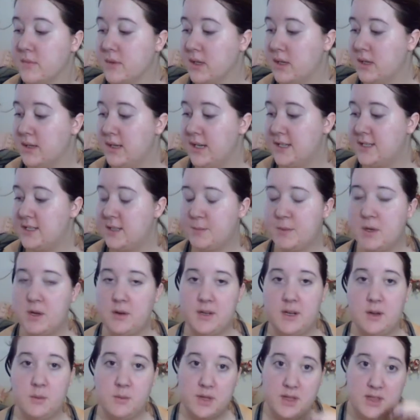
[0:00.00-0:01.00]
Next I'm
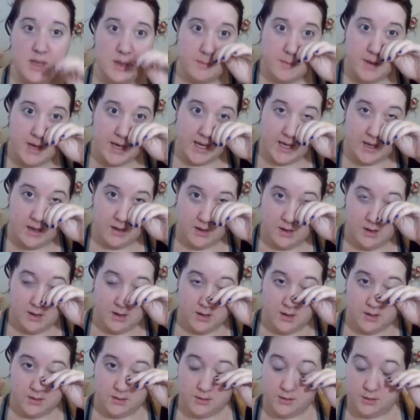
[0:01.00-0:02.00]
going in with my
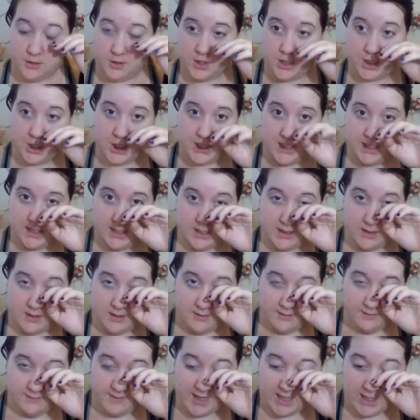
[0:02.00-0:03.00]
Neutrogena
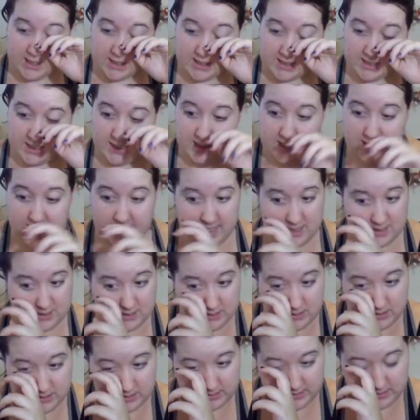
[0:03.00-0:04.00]
Fair to
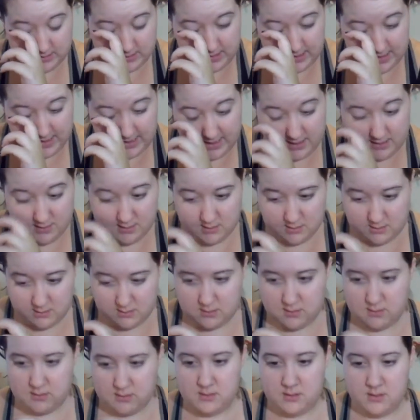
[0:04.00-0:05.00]
Light 10. Is
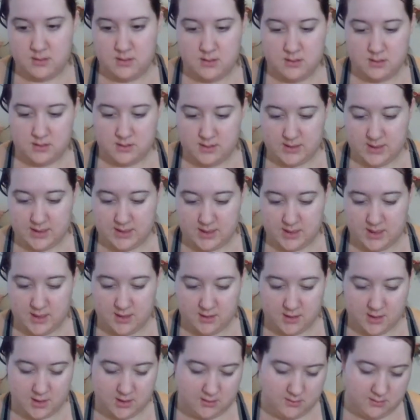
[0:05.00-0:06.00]
that the
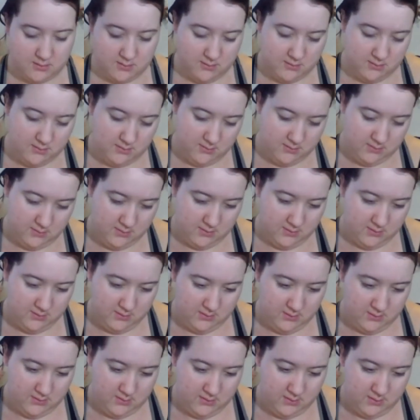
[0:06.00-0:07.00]
color?
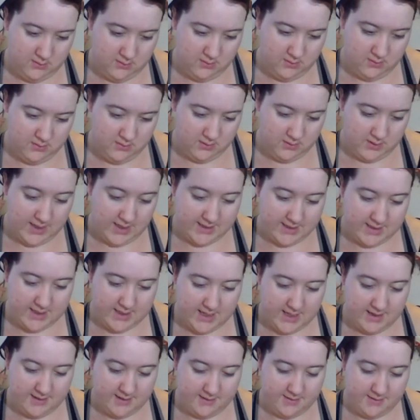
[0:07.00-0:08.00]
Yeah,
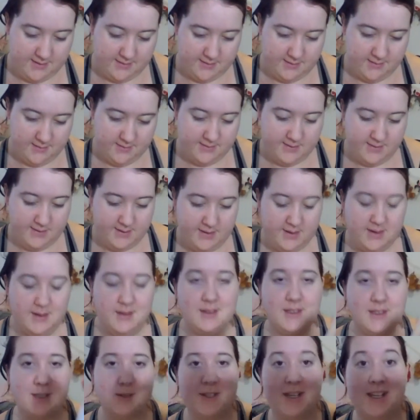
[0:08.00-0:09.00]
10.
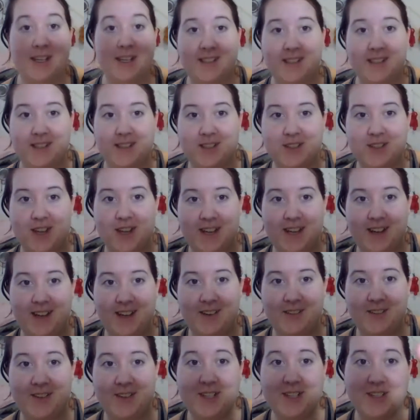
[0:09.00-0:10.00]
This one has sunscreen in
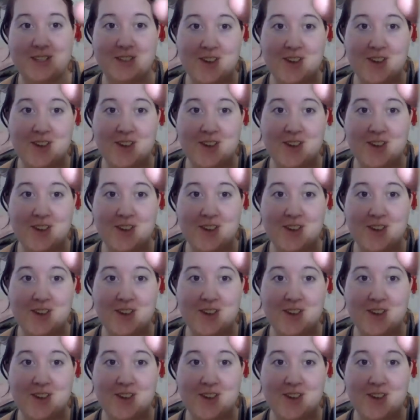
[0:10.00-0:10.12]
it, which is